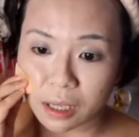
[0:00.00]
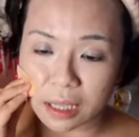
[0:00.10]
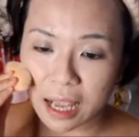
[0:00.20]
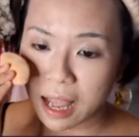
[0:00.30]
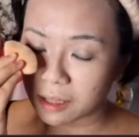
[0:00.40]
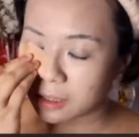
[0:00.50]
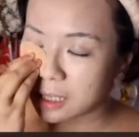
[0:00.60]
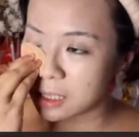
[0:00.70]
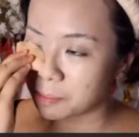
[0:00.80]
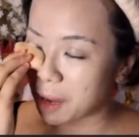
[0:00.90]
Yeah,
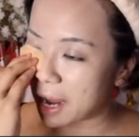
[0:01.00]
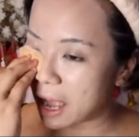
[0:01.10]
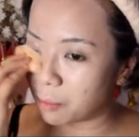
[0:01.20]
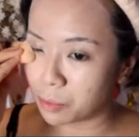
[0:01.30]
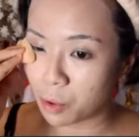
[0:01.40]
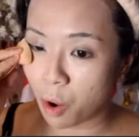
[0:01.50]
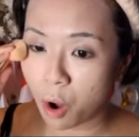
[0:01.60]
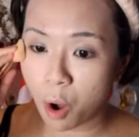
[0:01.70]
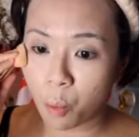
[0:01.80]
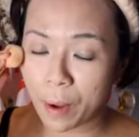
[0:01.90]
this might help
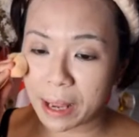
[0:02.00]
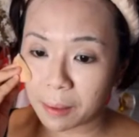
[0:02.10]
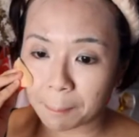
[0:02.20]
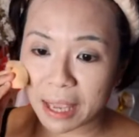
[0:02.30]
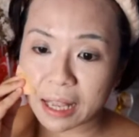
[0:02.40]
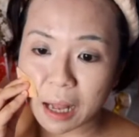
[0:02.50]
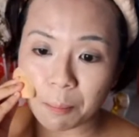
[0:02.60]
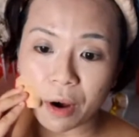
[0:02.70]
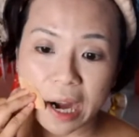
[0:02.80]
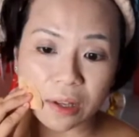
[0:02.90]
your makeup,
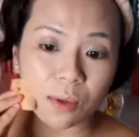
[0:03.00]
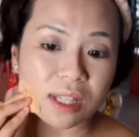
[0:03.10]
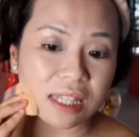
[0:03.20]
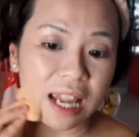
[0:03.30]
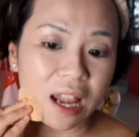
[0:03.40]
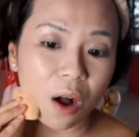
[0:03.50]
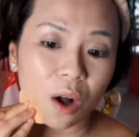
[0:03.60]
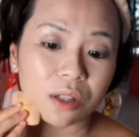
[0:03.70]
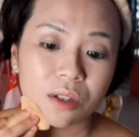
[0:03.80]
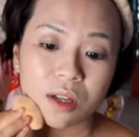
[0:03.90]
right, to stay
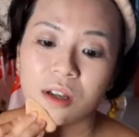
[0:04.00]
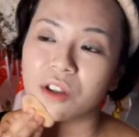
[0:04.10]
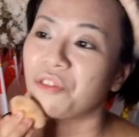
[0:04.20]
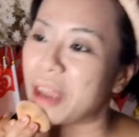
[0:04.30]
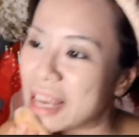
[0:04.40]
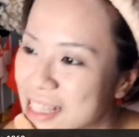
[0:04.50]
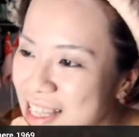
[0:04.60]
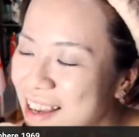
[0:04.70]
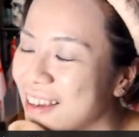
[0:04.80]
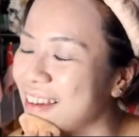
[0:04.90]
on your face
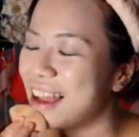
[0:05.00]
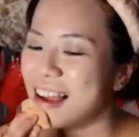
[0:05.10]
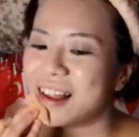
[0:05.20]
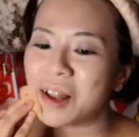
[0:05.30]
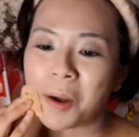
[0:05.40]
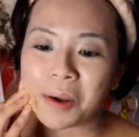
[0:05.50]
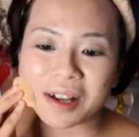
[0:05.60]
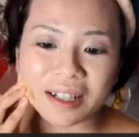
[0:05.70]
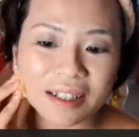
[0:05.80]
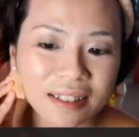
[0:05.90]

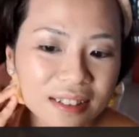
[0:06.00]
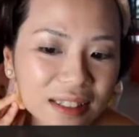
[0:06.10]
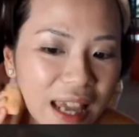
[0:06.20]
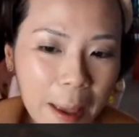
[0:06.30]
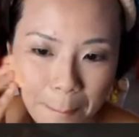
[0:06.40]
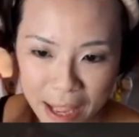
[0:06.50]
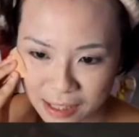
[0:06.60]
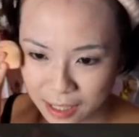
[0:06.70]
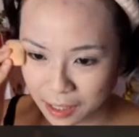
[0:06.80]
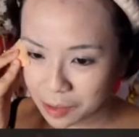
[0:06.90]
longer and
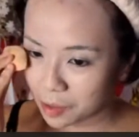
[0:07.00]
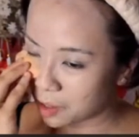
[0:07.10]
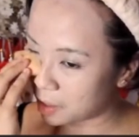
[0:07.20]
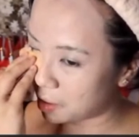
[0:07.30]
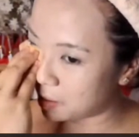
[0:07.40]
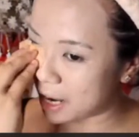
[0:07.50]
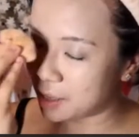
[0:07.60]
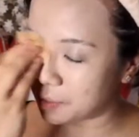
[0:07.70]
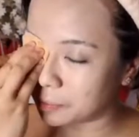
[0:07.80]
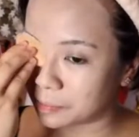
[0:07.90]
better. All
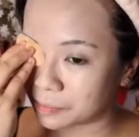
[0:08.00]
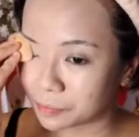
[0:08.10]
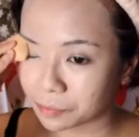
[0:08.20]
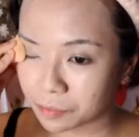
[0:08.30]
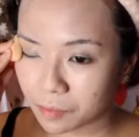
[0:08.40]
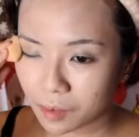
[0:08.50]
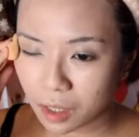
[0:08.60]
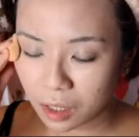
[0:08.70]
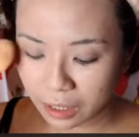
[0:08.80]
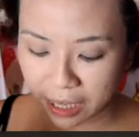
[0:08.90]
right.
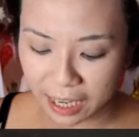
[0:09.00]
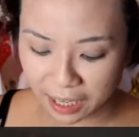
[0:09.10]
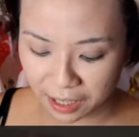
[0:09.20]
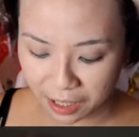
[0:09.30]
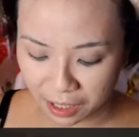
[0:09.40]
Okay.